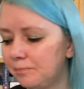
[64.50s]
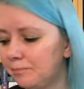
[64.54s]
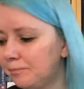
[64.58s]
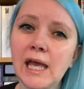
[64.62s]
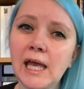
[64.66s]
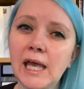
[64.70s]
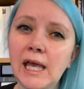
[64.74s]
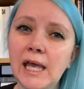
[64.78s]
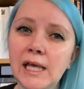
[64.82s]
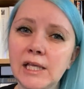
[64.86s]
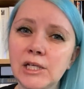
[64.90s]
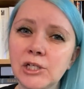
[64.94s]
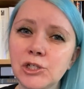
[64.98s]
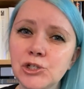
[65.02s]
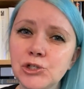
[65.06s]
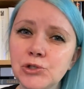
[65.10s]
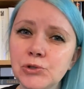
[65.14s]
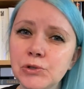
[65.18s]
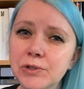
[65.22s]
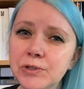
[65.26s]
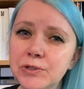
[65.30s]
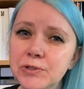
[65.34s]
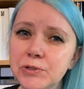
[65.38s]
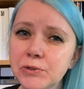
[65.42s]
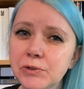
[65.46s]
And
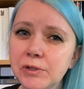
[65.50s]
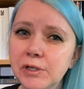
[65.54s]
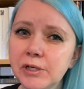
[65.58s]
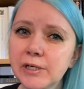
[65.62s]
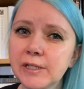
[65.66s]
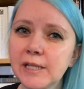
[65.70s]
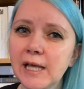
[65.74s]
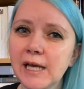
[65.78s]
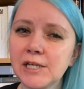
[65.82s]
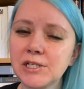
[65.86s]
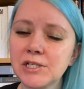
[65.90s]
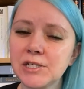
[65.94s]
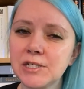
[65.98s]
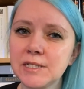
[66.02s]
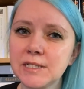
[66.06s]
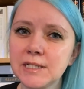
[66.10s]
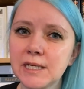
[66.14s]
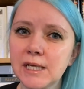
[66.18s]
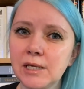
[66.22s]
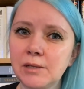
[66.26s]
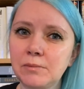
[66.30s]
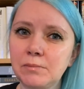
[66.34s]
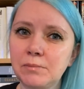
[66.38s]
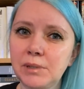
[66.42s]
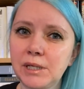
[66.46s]
short story collections
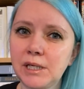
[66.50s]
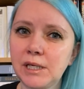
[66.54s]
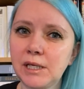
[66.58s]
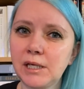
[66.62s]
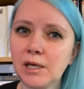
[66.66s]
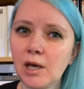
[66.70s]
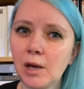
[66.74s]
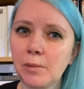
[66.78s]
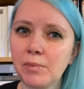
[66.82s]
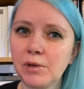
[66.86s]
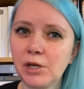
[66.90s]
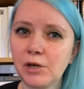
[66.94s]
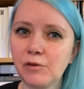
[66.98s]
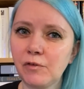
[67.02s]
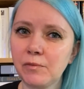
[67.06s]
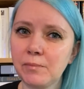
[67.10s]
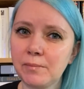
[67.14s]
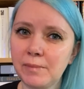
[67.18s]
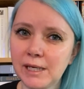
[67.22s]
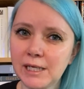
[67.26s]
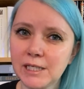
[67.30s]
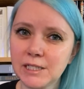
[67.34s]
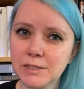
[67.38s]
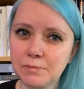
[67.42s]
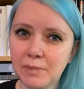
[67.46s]
can be a bit of a
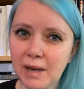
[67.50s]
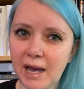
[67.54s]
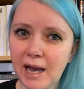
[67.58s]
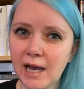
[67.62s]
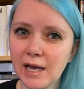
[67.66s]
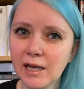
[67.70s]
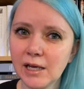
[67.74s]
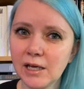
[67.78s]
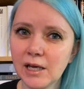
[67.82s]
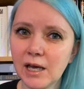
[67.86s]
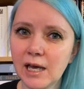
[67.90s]
mixed bag.